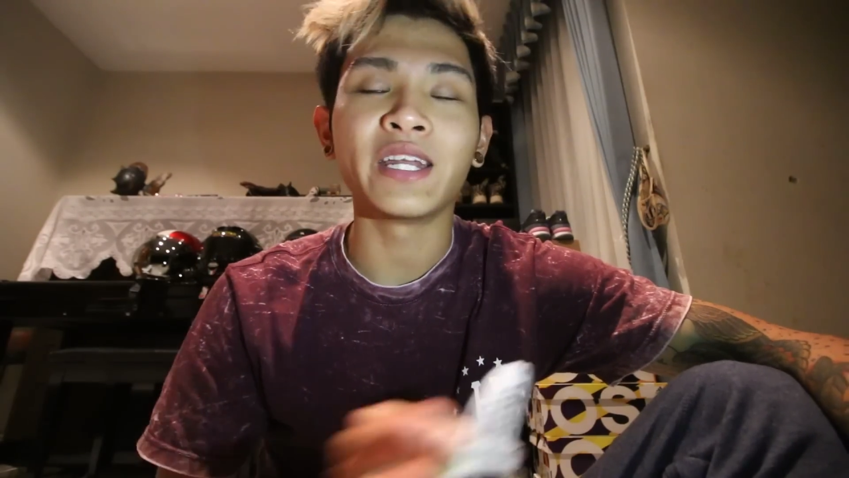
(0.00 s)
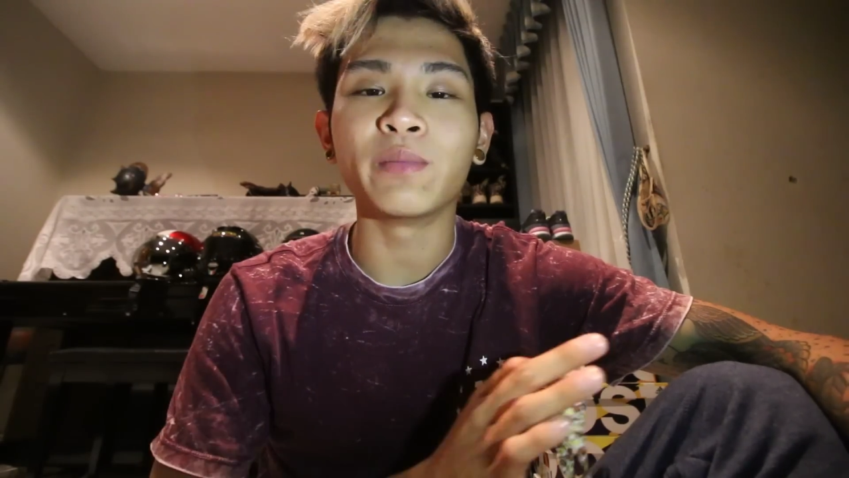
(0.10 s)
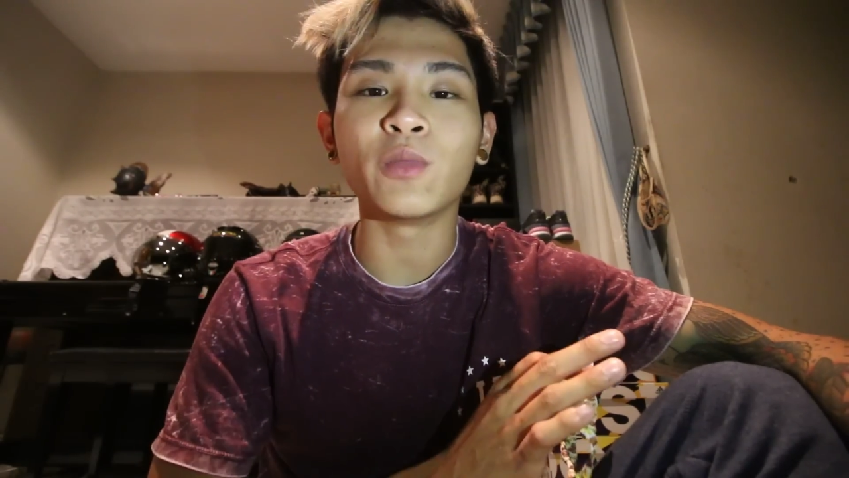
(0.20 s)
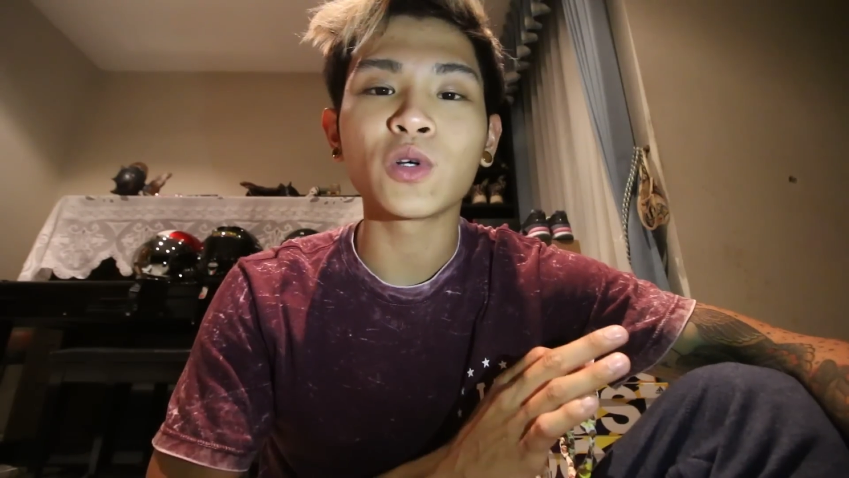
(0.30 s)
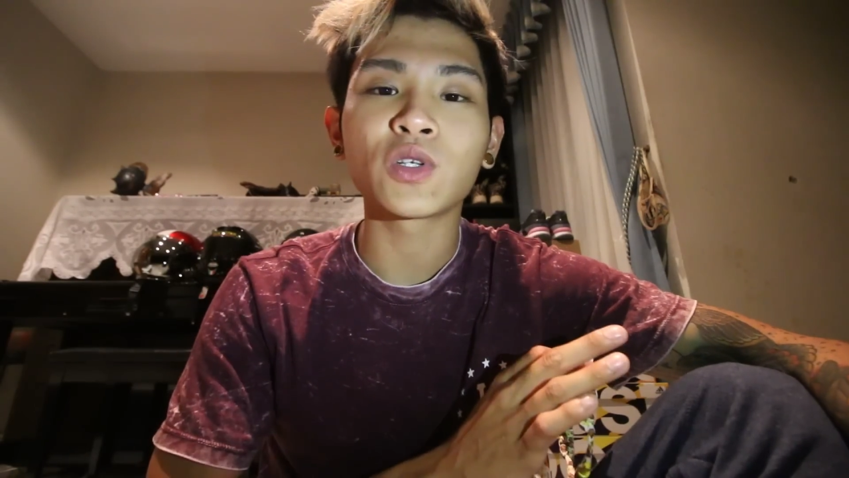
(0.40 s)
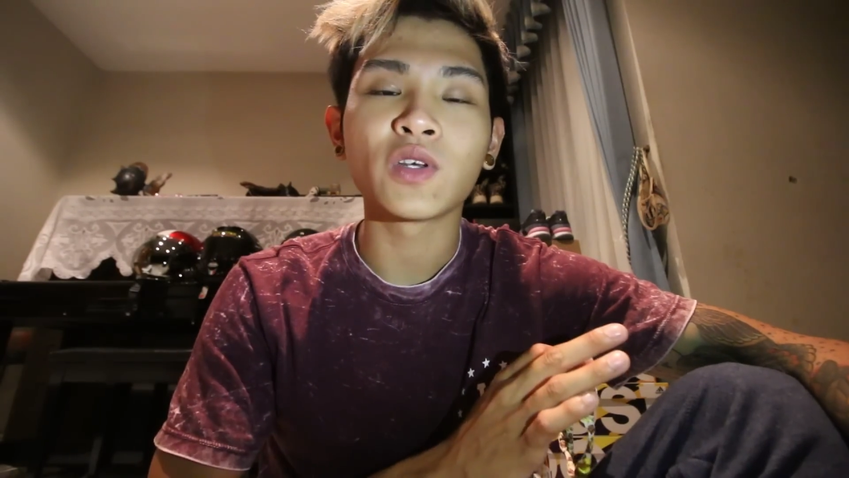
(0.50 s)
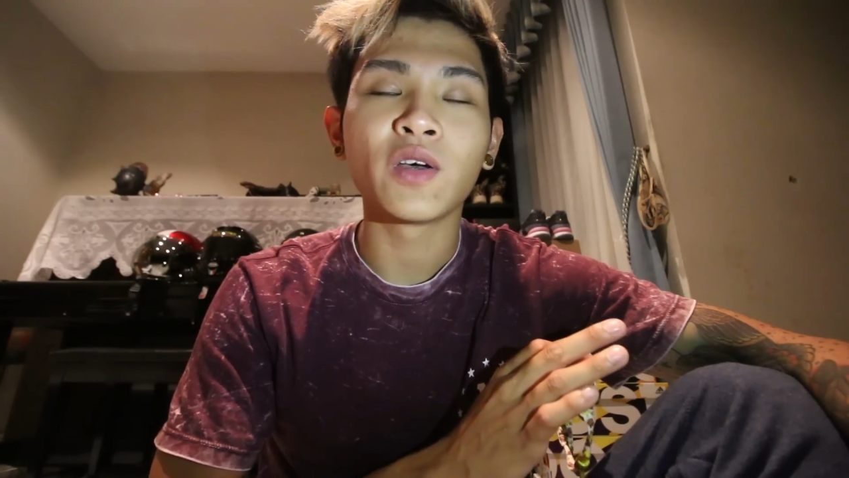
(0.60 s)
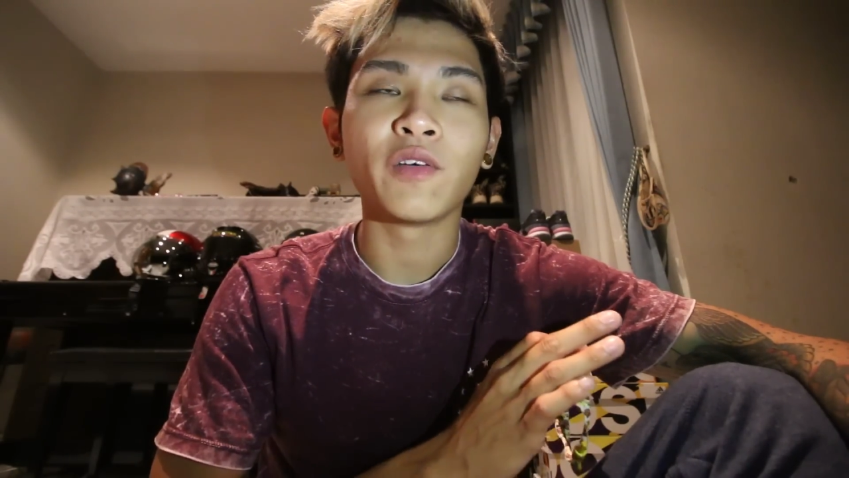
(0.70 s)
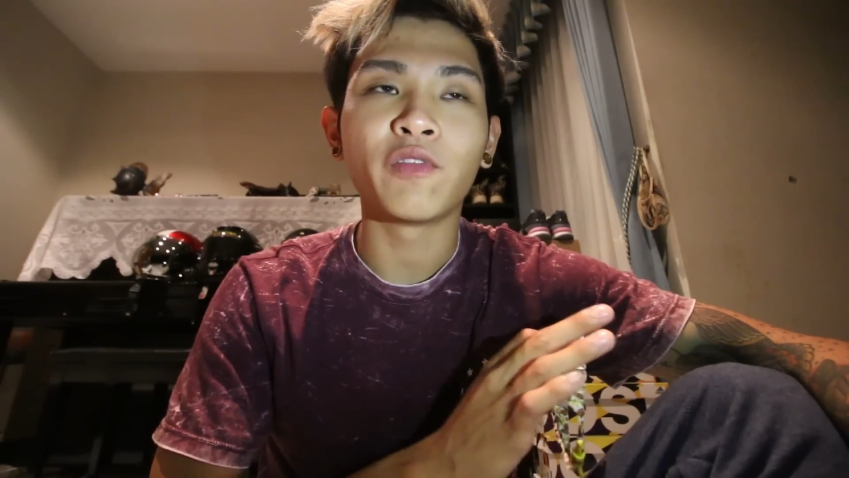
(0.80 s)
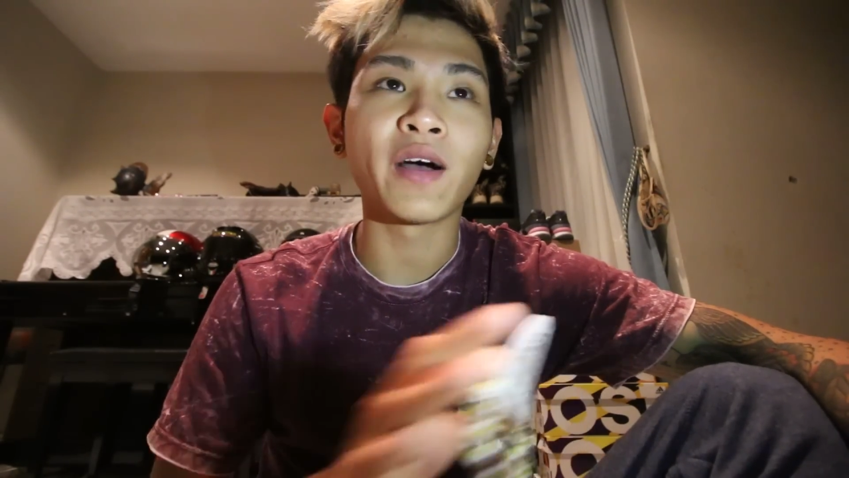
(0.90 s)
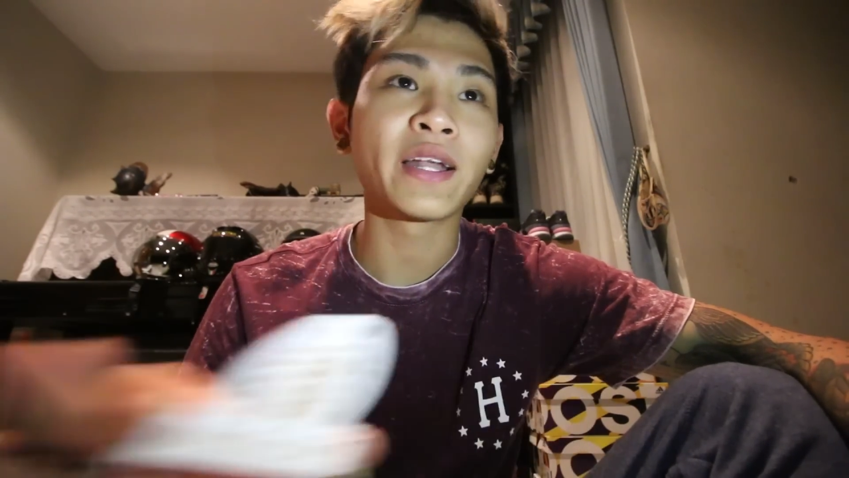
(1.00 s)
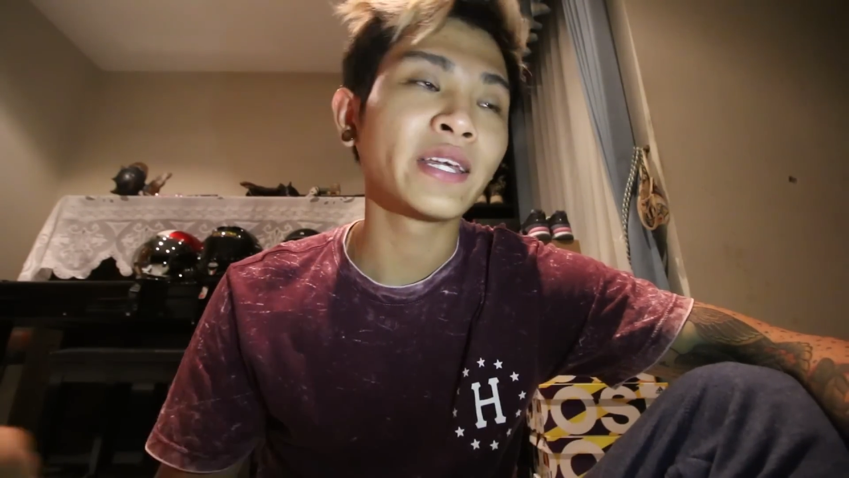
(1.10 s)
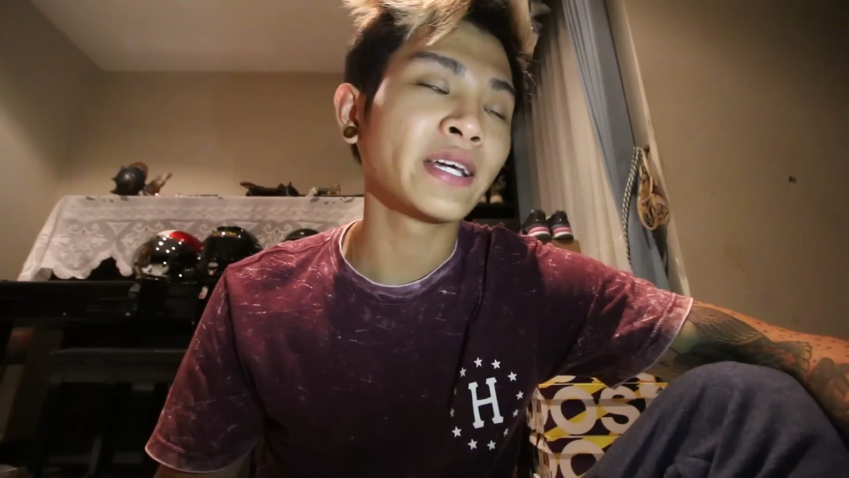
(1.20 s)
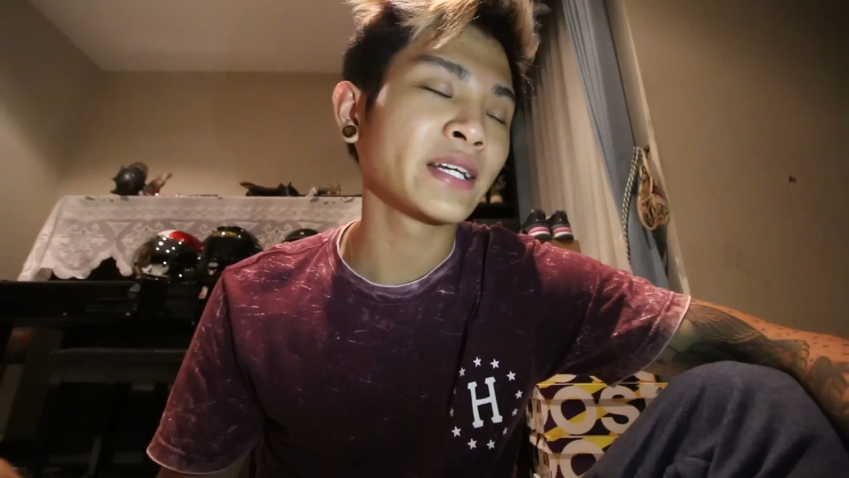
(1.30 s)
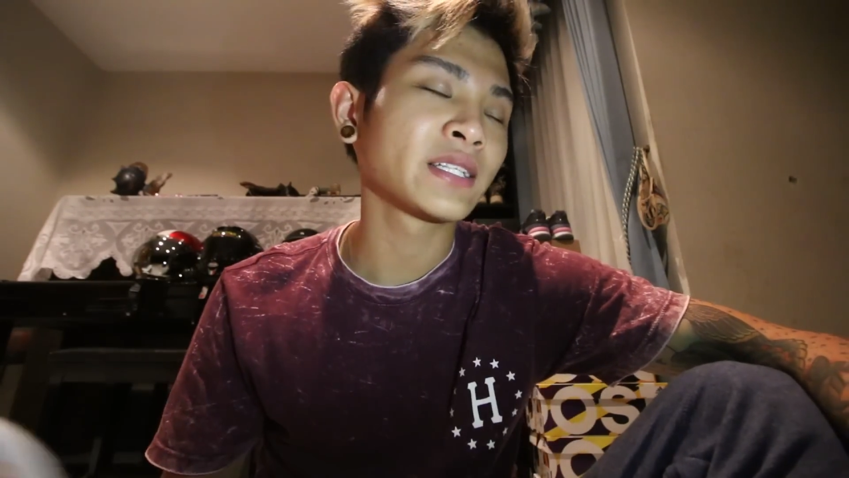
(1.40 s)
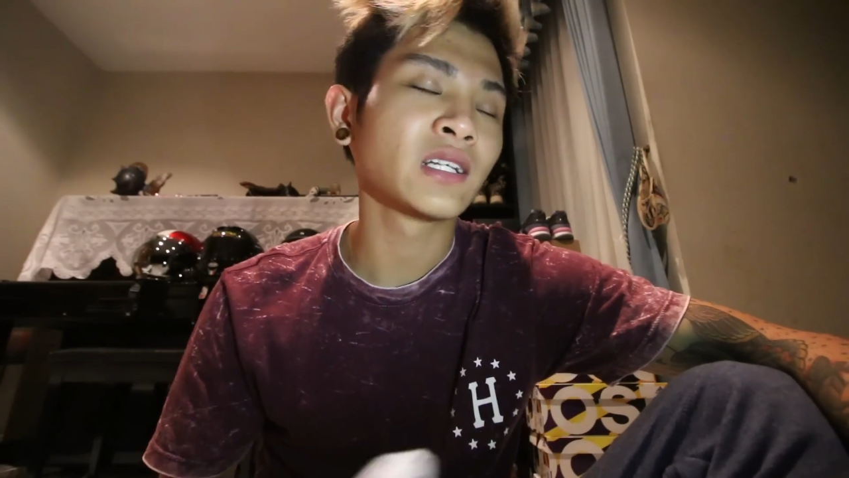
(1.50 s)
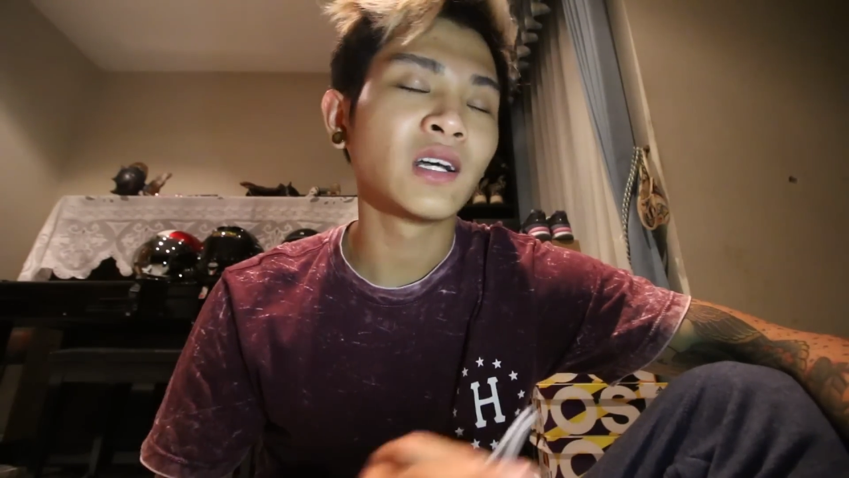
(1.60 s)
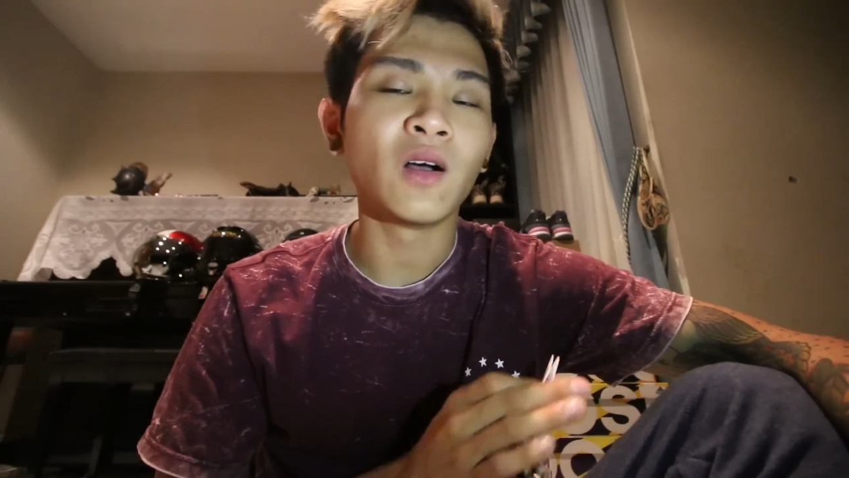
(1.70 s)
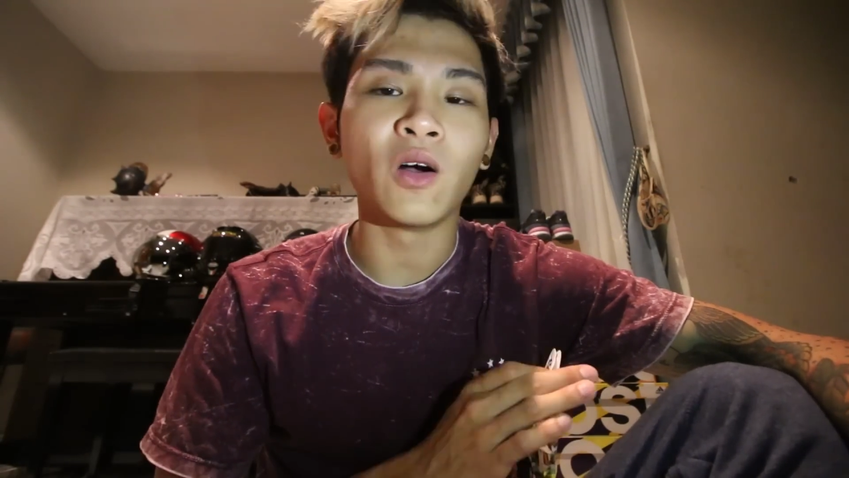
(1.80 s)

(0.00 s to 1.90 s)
and the most funniest